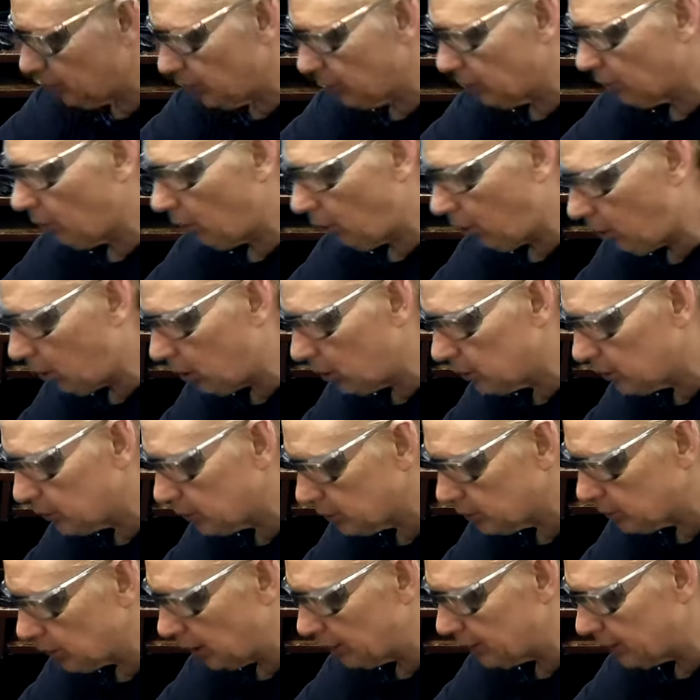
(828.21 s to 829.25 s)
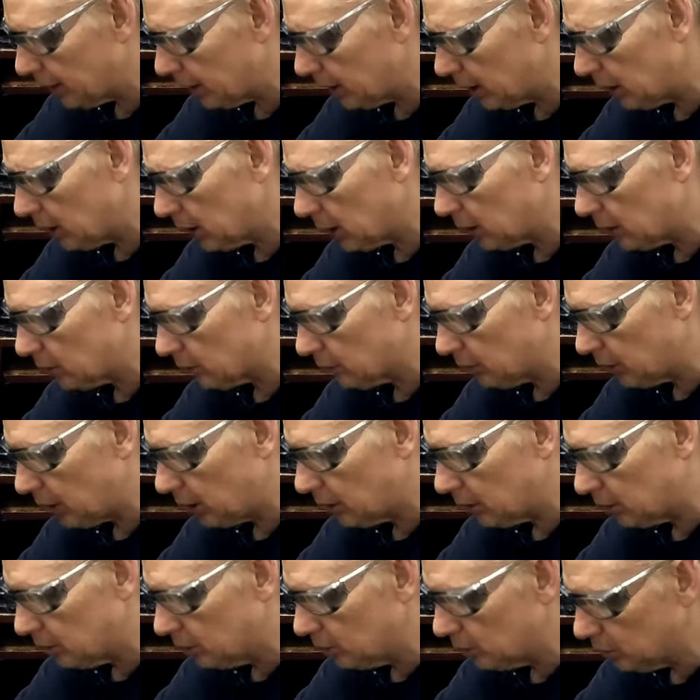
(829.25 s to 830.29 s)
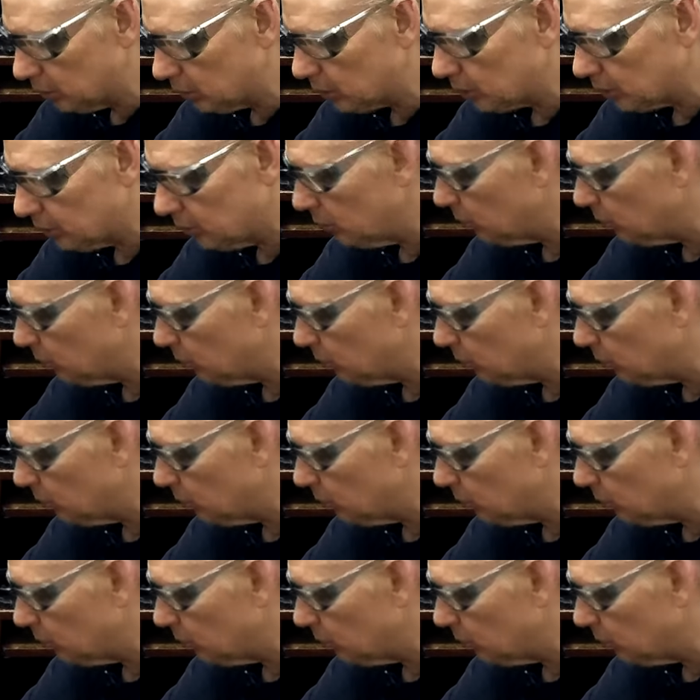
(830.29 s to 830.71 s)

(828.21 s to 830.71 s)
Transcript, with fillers: there in the garage, I think. It's not, it looks